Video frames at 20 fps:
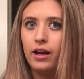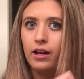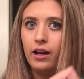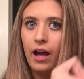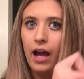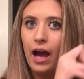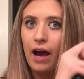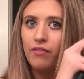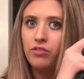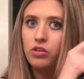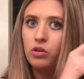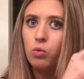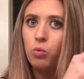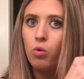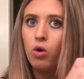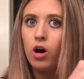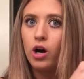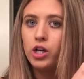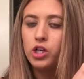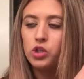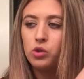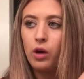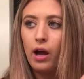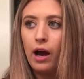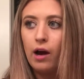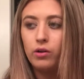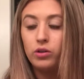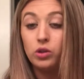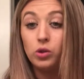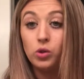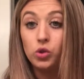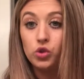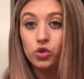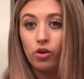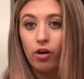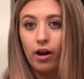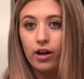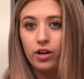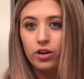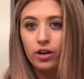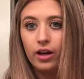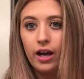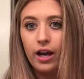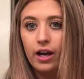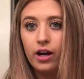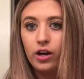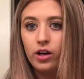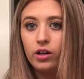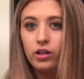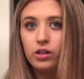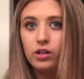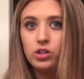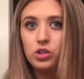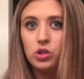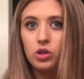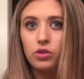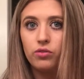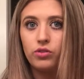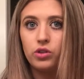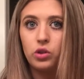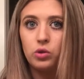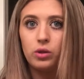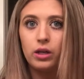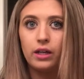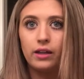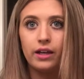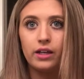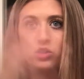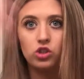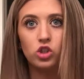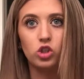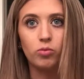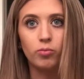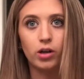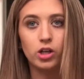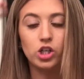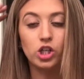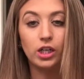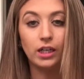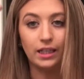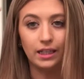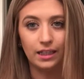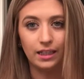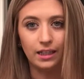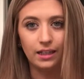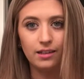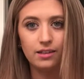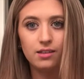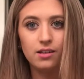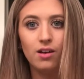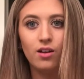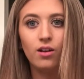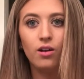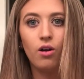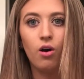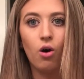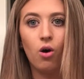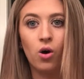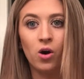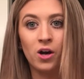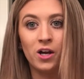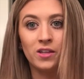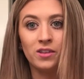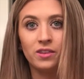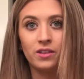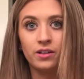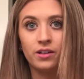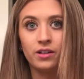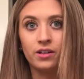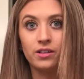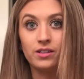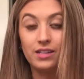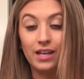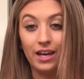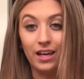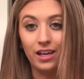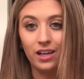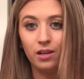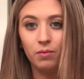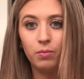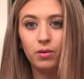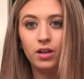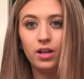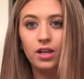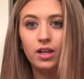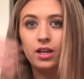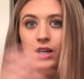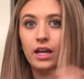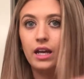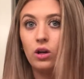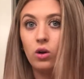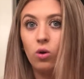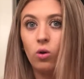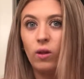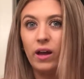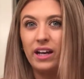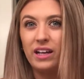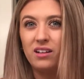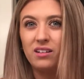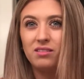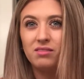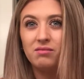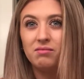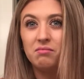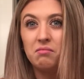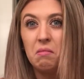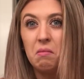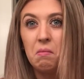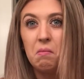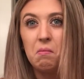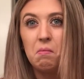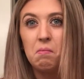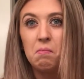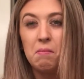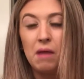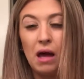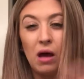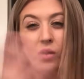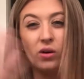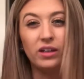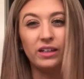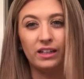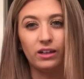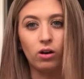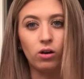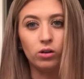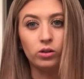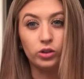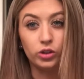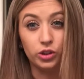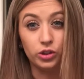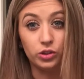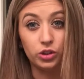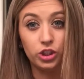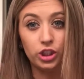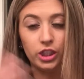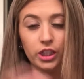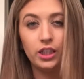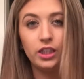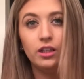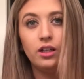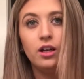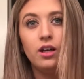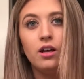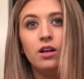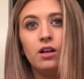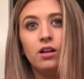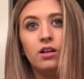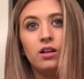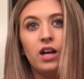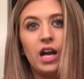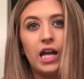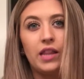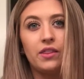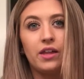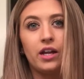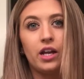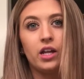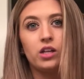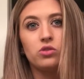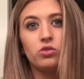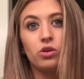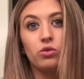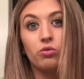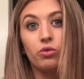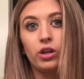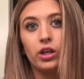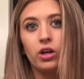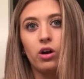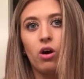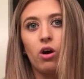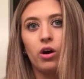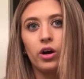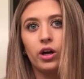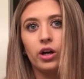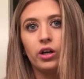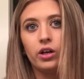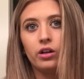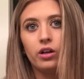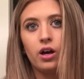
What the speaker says: have to watch how you dry your hair, because if you get like too much heat on the tape, it'll like melt and get all gushy, and then it's like really hard